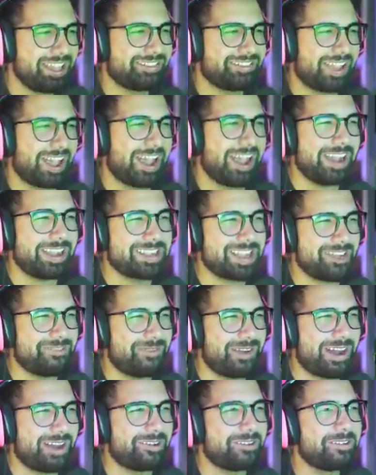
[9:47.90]
Talk
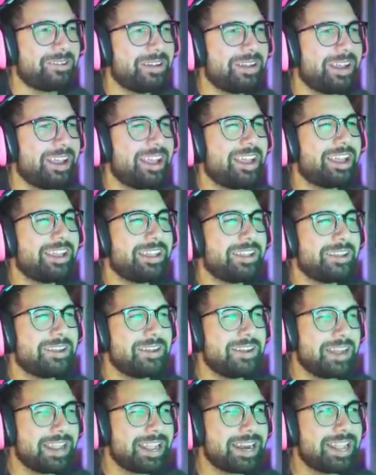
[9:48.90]
about
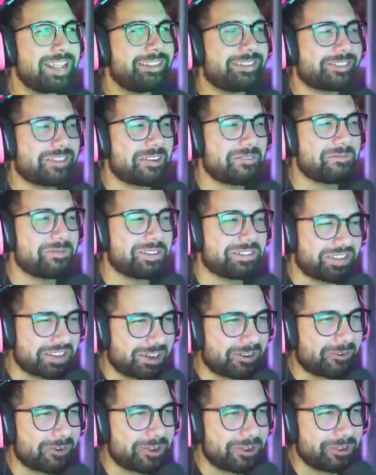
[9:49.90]
needing some
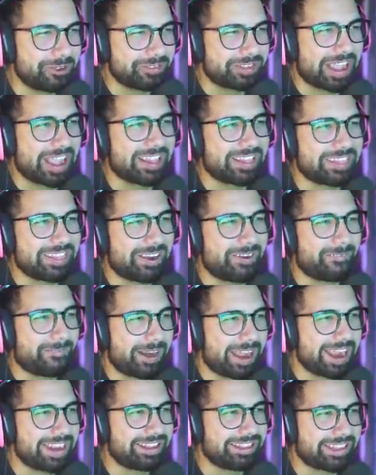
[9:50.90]
materials at the
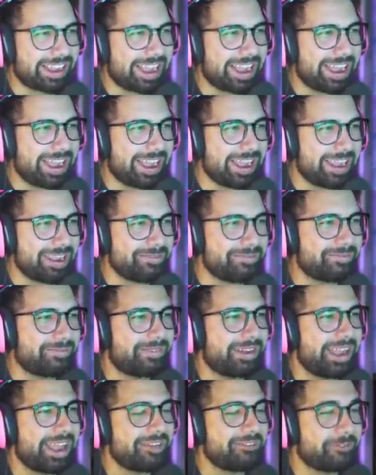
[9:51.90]
right time
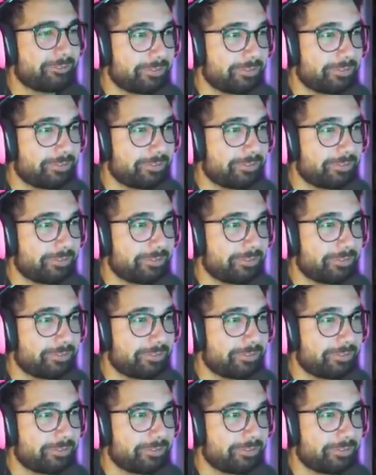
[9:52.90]
and